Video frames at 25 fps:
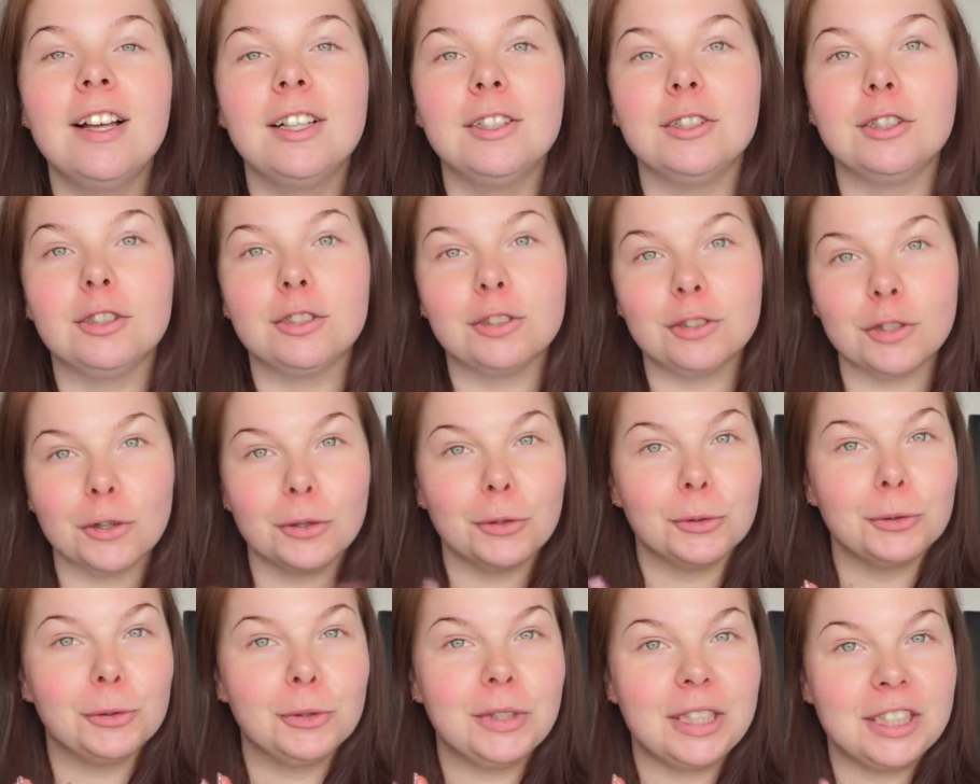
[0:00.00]

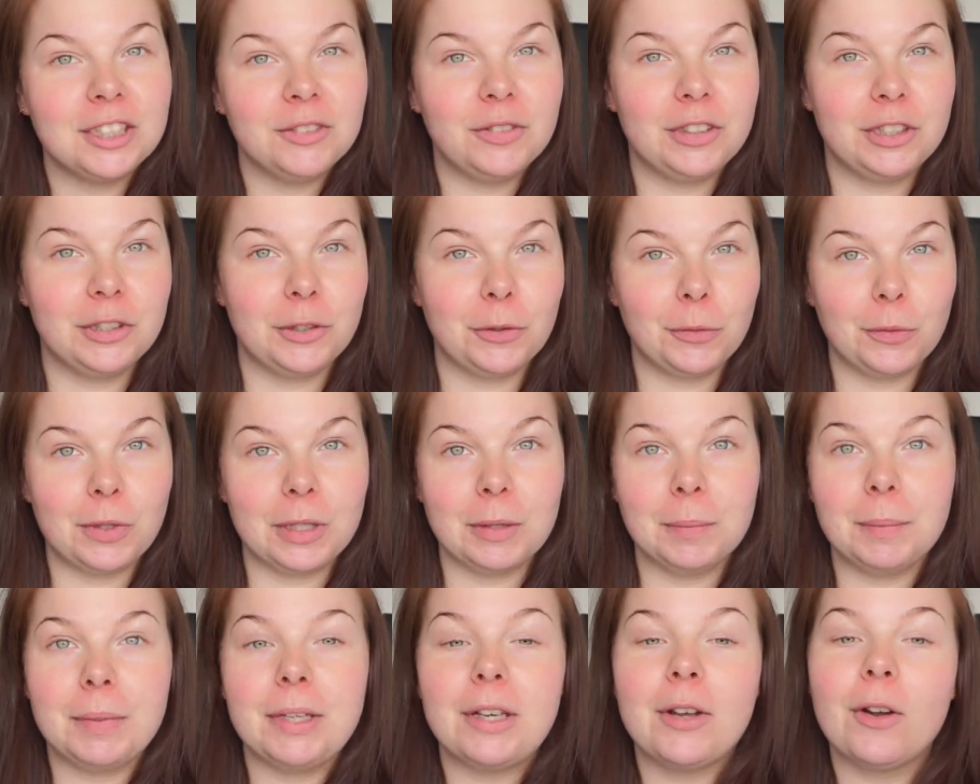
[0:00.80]
So today's video
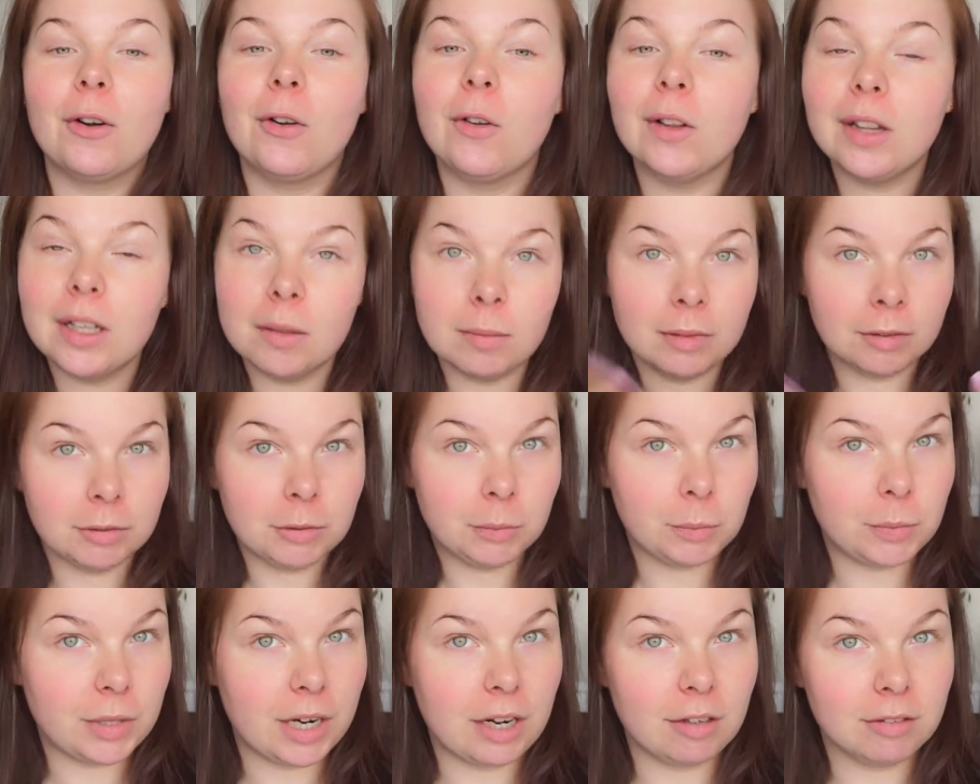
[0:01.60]
will be all
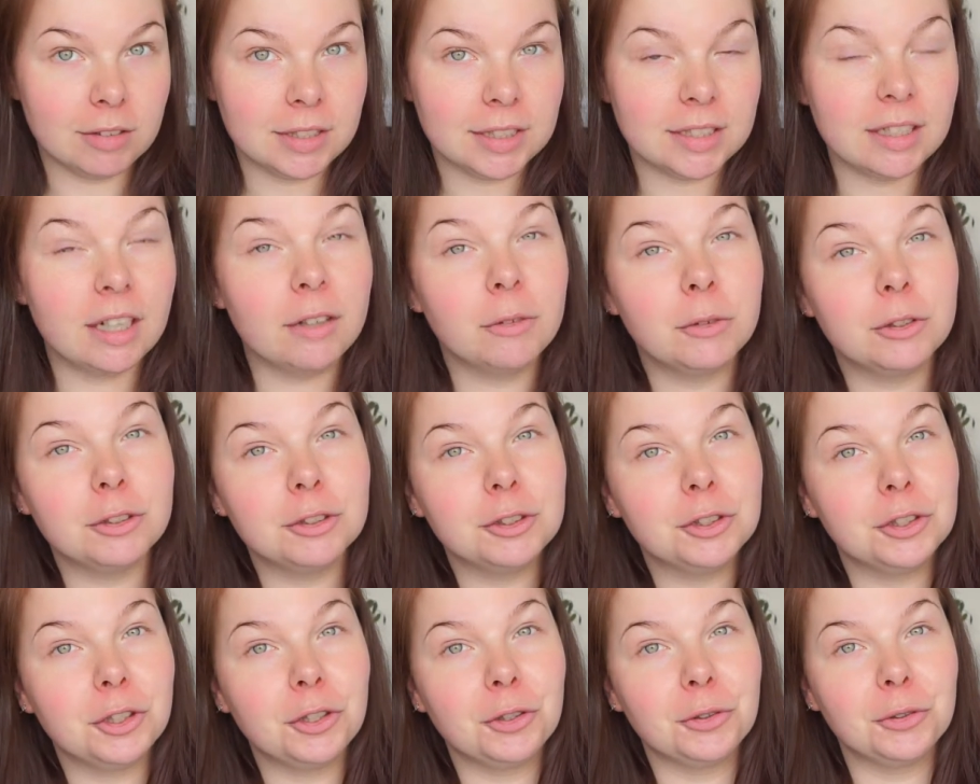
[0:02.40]
about brows. I will
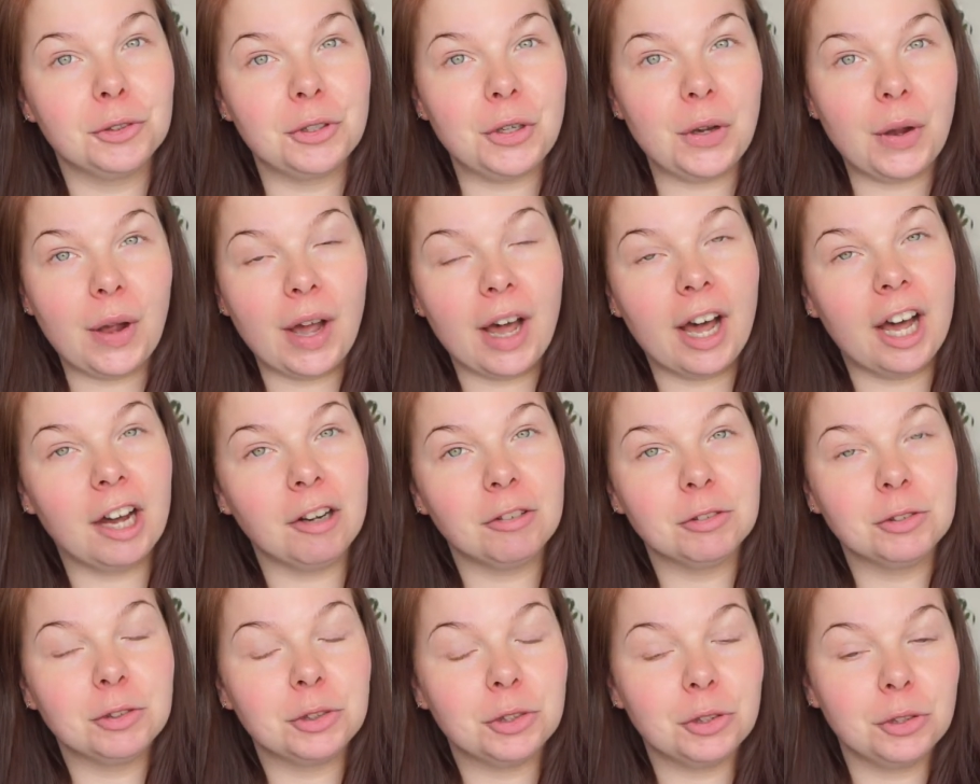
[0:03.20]
show you
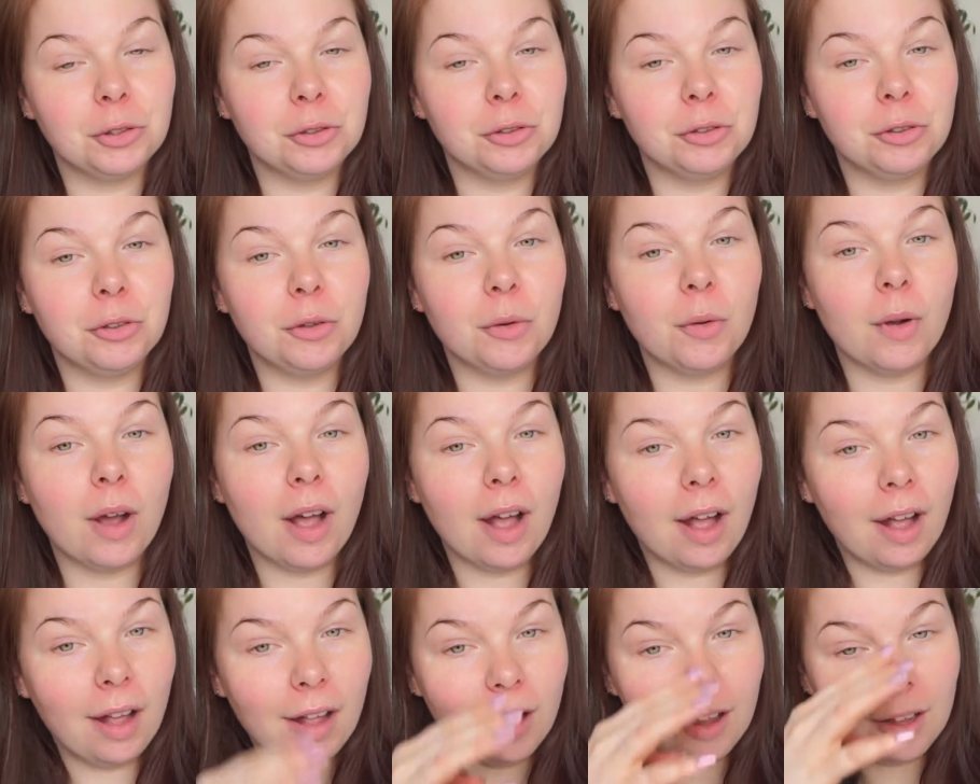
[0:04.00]
how
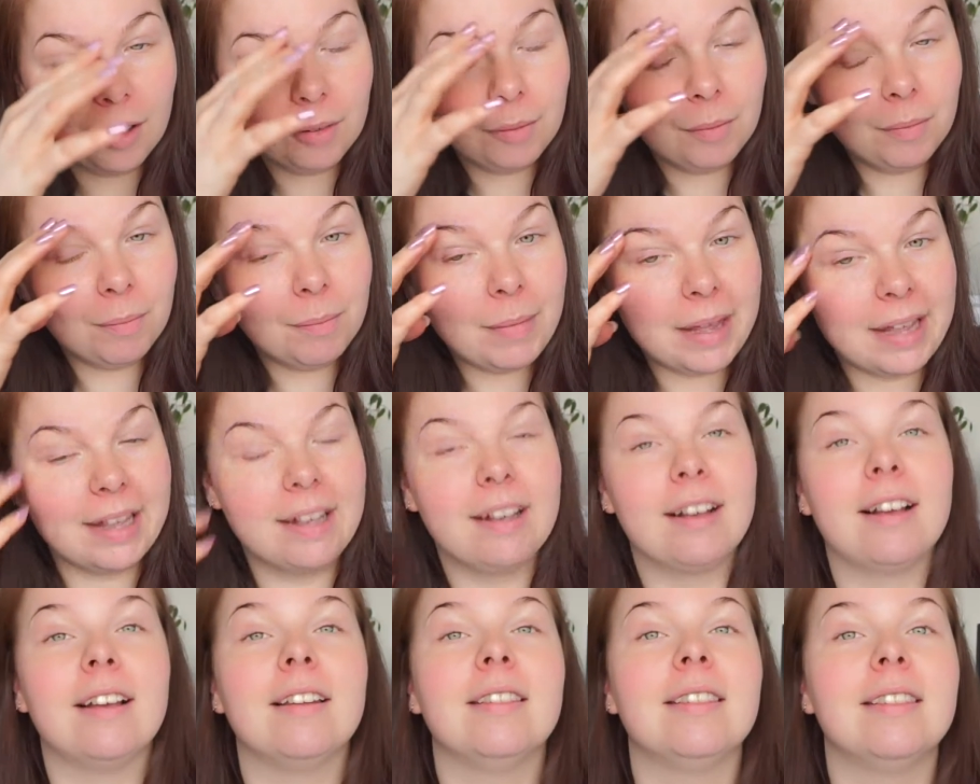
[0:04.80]
to
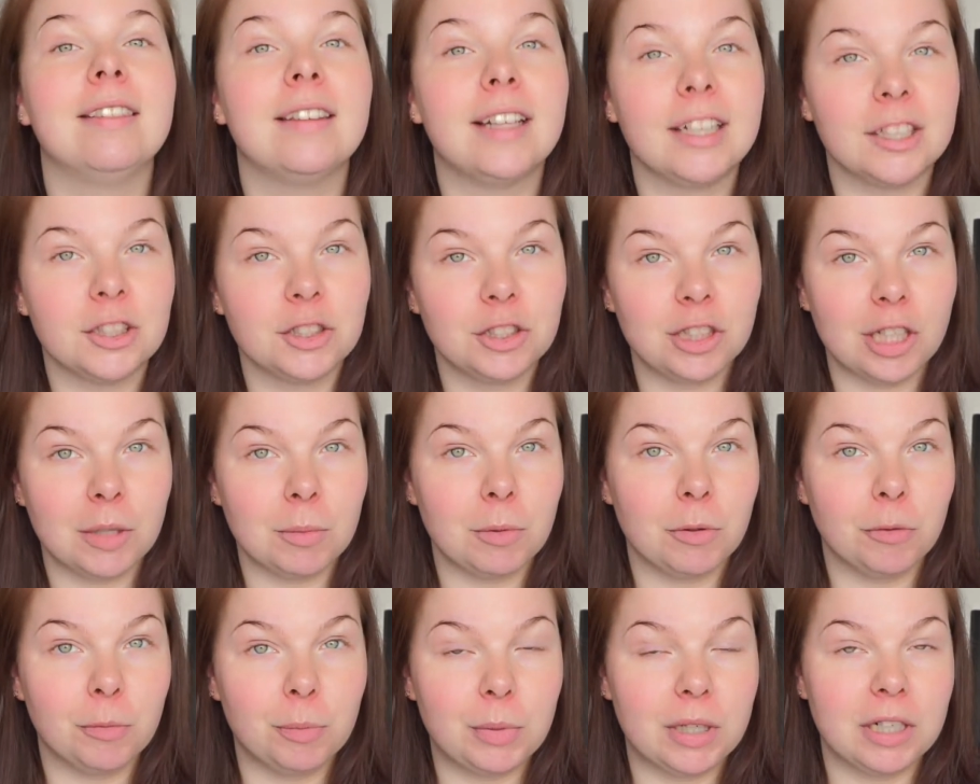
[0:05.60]
make a nice
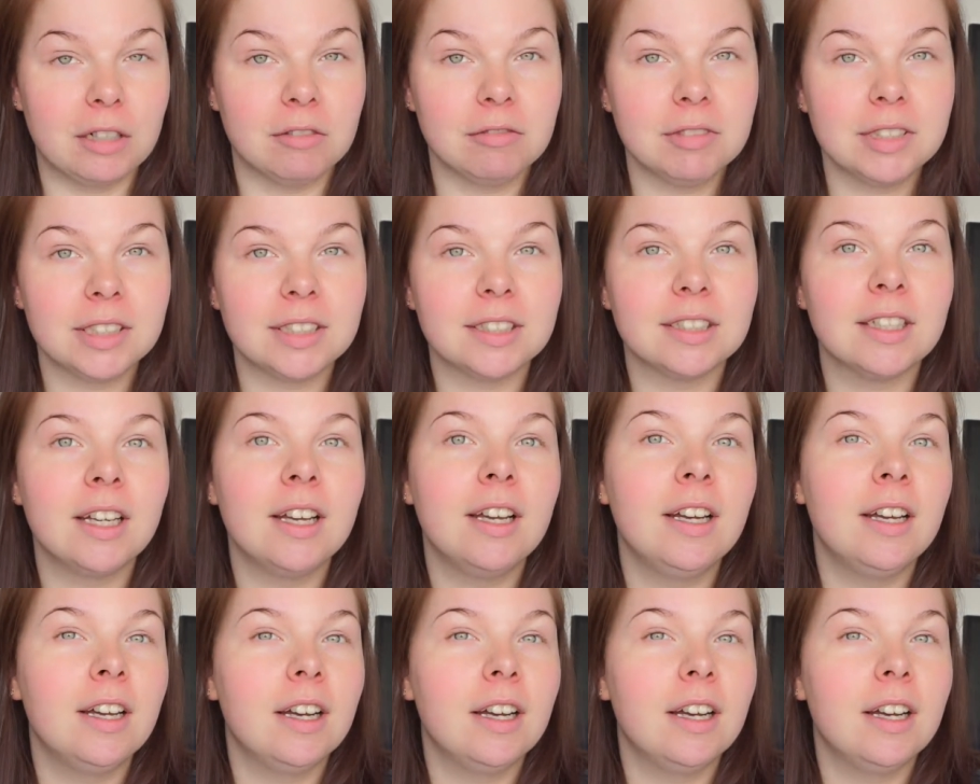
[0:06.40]
shape of brows.